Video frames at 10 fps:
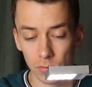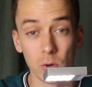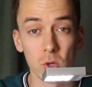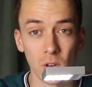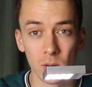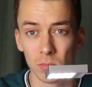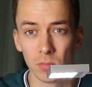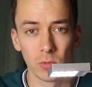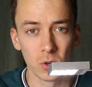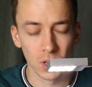First
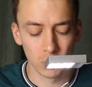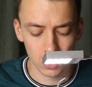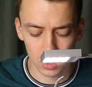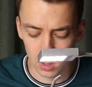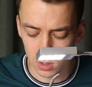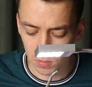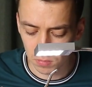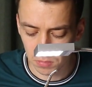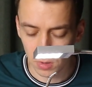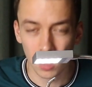time using this.
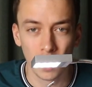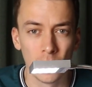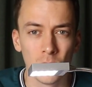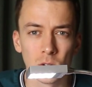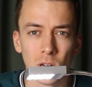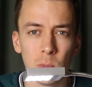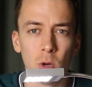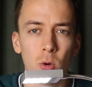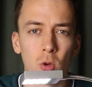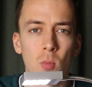So let me
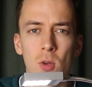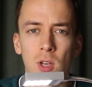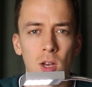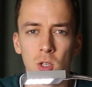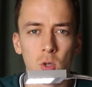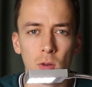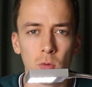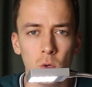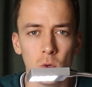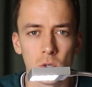know in the comments, guys. Did you ever
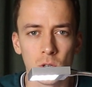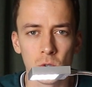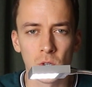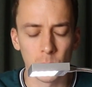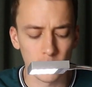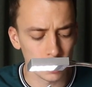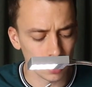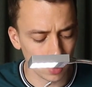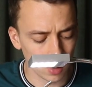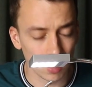use Scapers
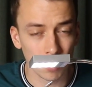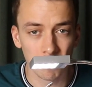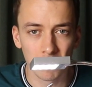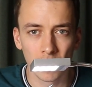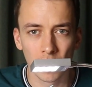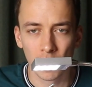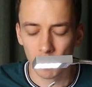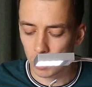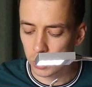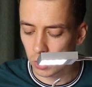soil, and
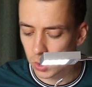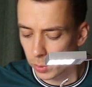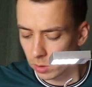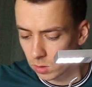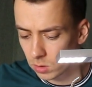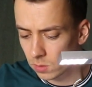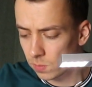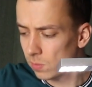what was your experience?